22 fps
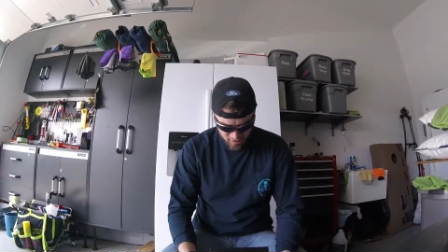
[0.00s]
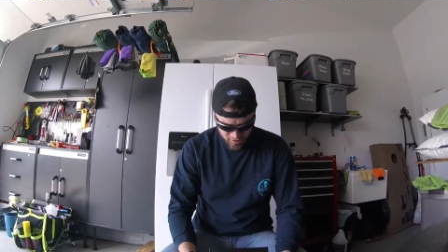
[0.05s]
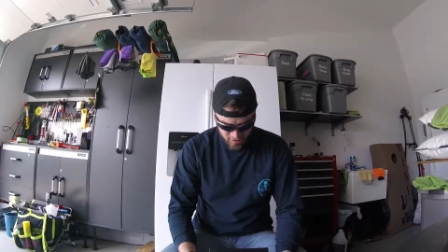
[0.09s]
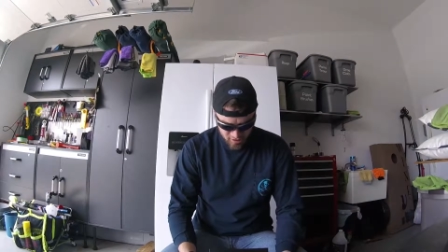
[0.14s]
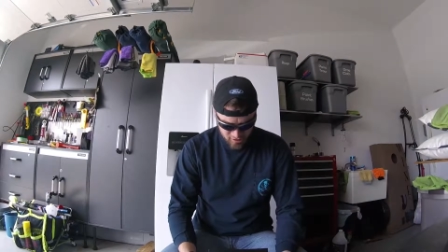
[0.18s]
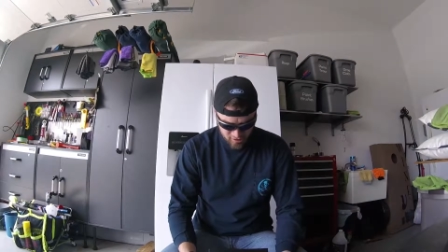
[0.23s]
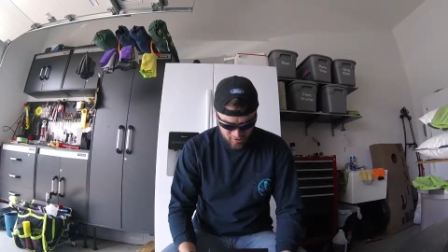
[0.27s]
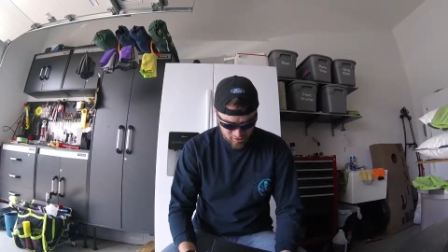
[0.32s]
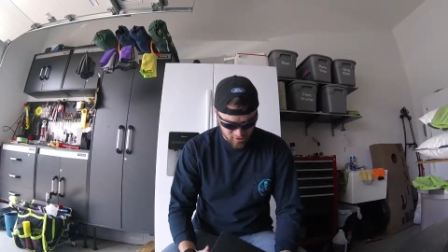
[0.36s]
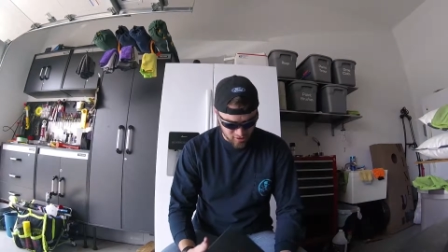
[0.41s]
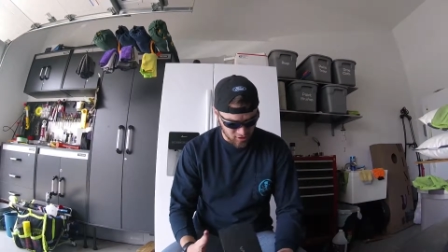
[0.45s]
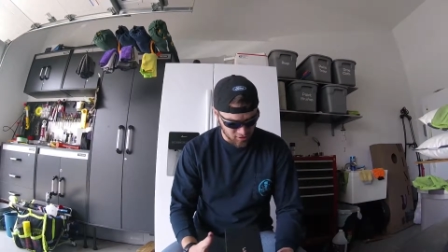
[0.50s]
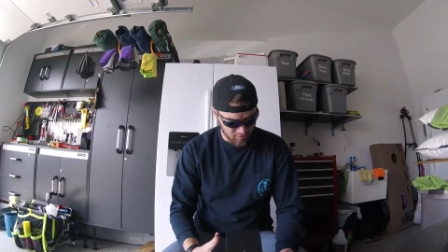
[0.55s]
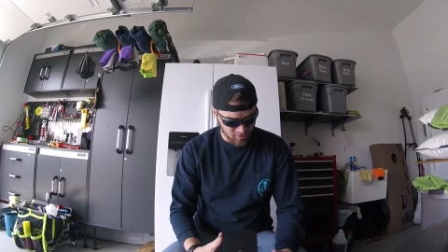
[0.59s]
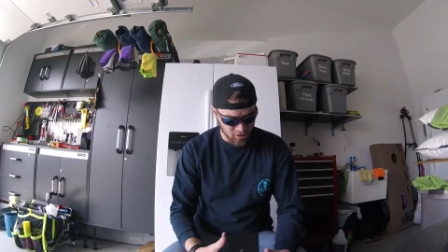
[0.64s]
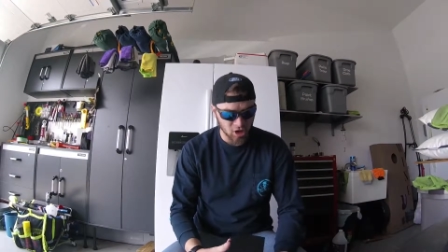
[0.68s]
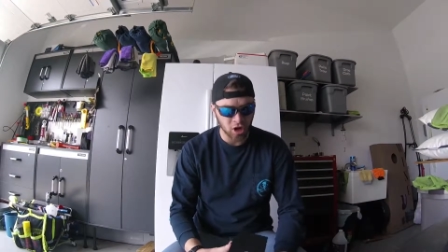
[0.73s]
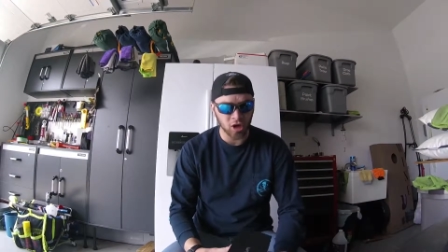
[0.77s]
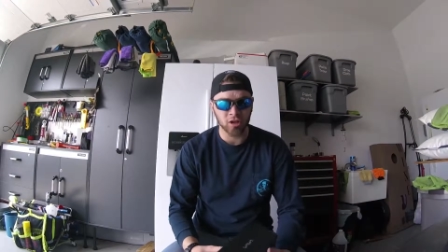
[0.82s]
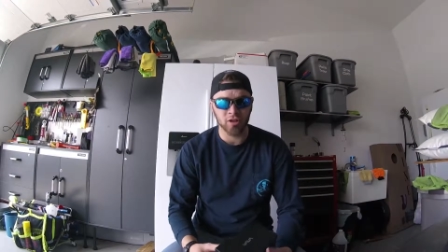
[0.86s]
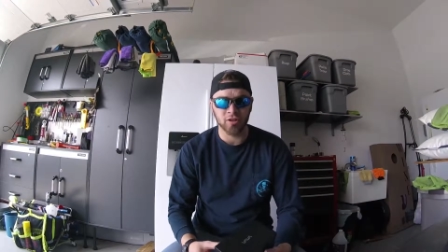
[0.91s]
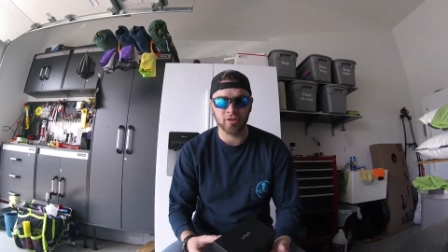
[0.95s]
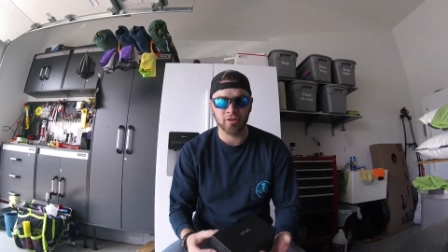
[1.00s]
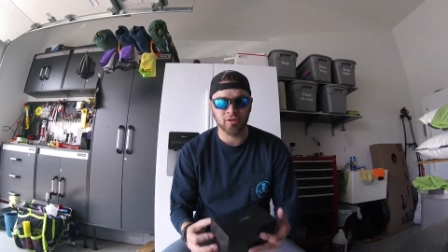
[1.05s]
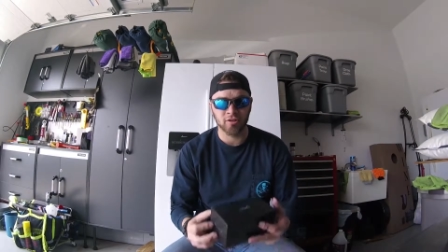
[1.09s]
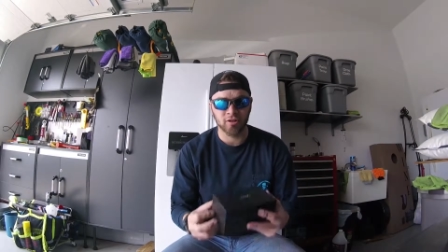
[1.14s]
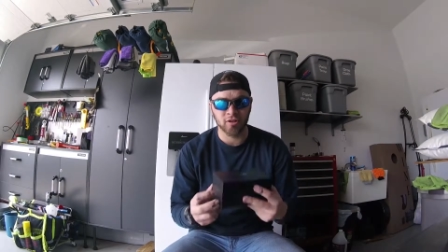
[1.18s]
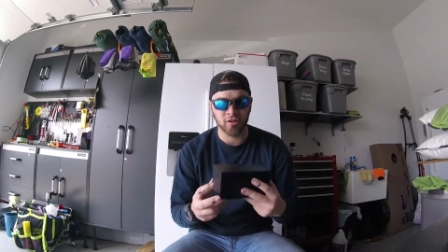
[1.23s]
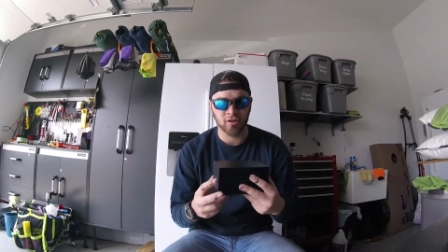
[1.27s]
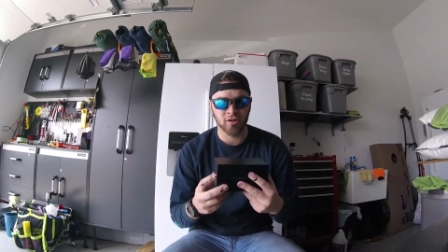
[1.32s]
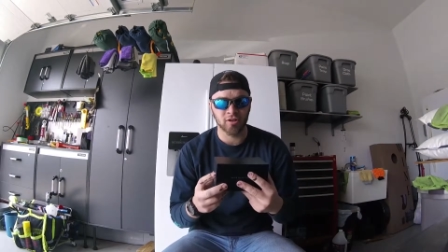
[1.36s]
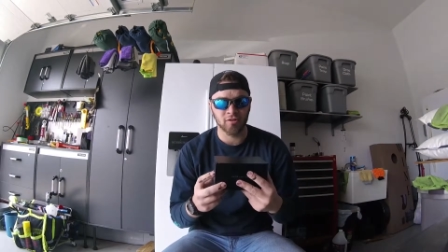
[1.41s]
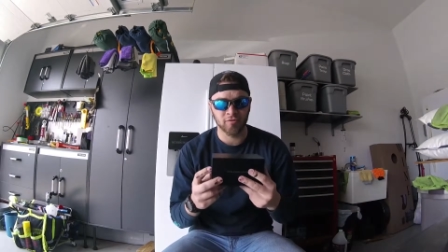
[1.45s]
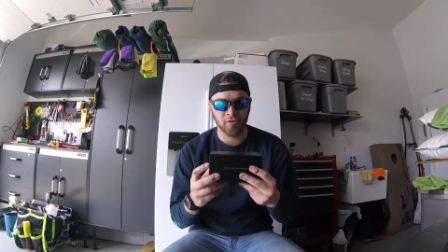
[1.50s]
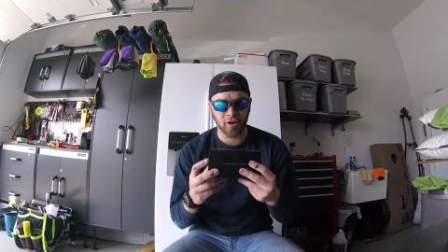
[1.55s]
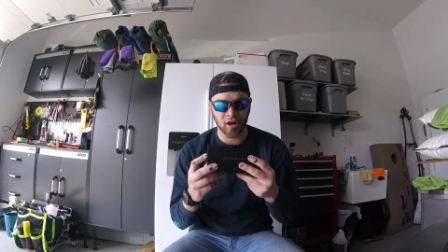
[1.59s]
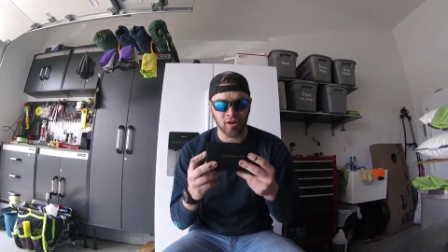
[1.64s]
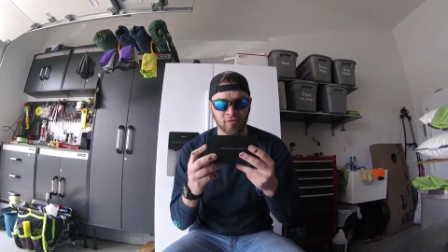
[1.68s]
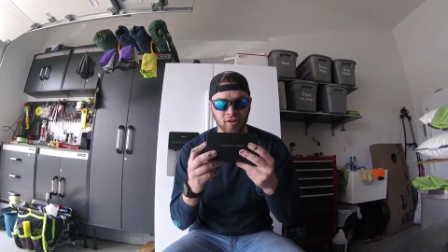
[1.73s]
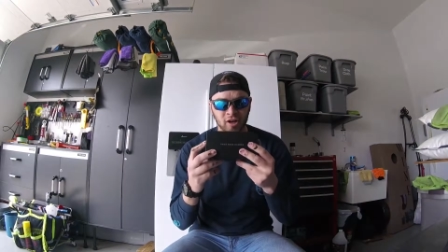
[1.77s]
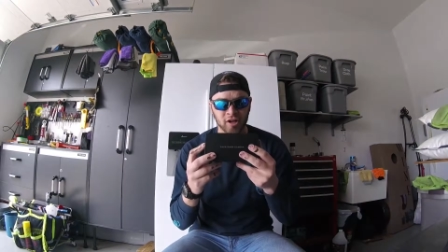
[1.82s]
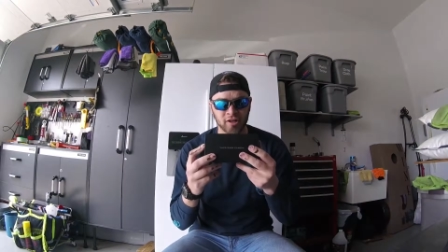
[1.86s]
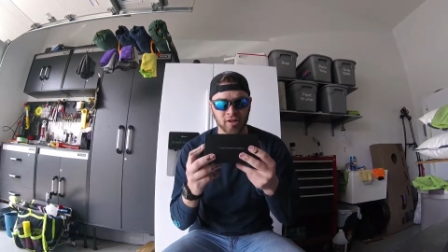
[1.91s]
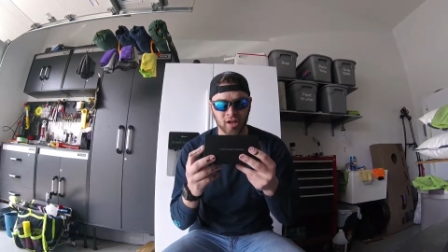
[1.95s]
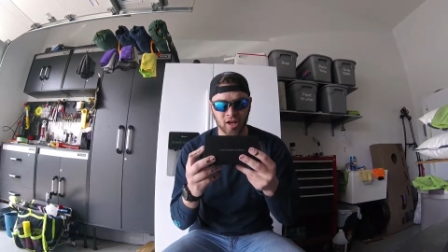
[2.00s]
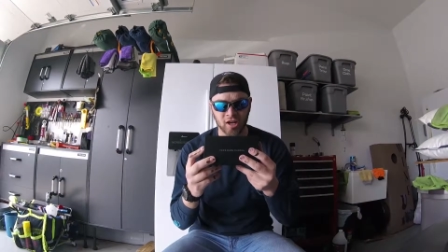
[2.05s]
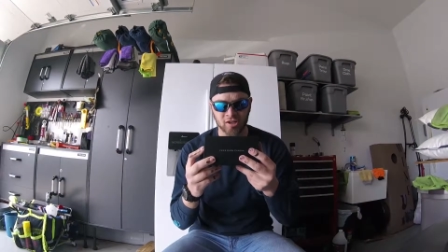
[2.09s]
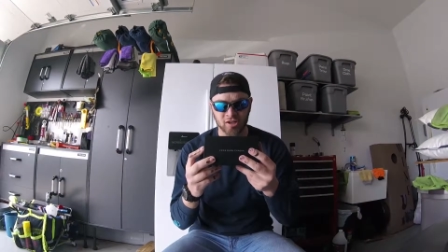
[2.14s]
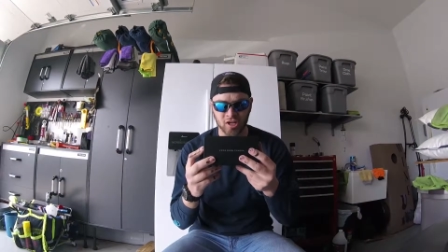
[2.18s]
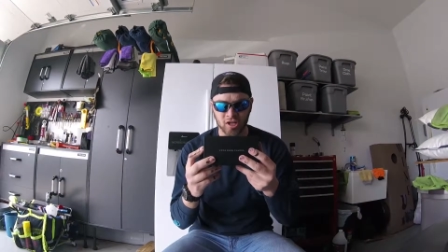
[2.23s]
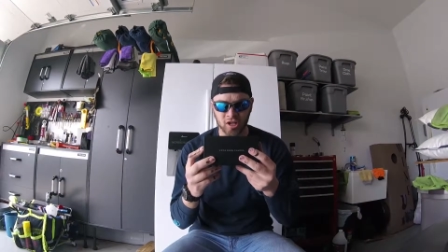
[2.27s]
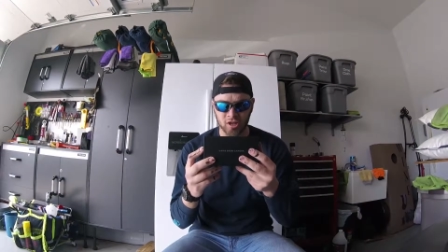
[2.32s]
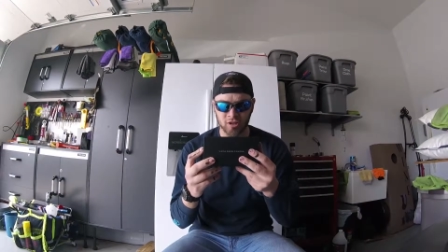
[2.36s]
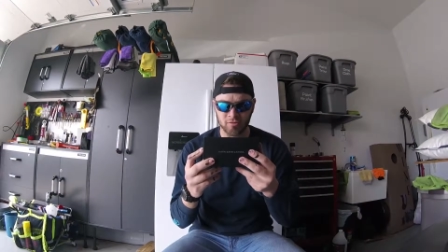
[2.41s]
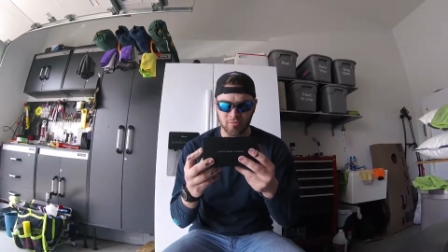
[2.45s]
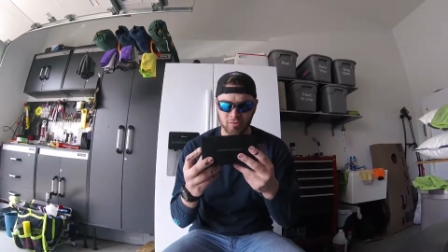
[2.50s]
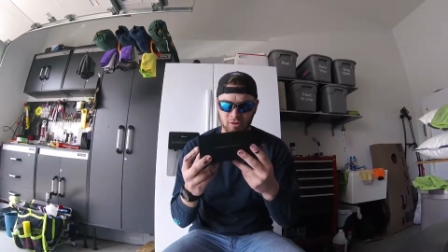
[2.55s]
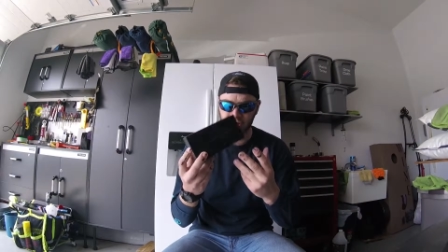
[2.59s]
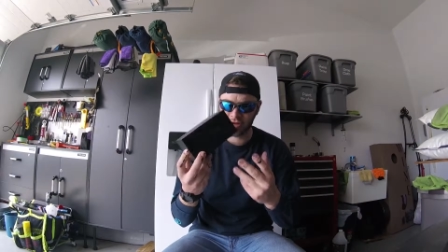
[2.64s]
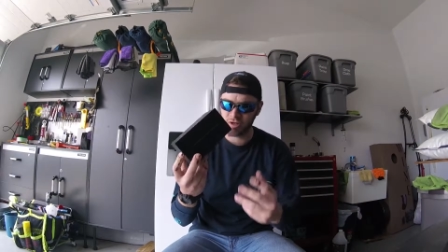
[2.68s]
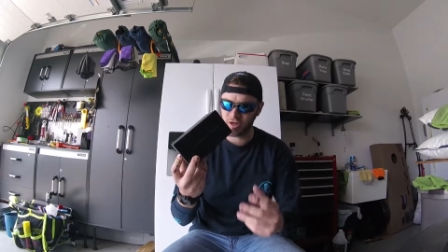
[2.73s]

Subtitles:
I guess I'm gonna call it the VAVA dash cam.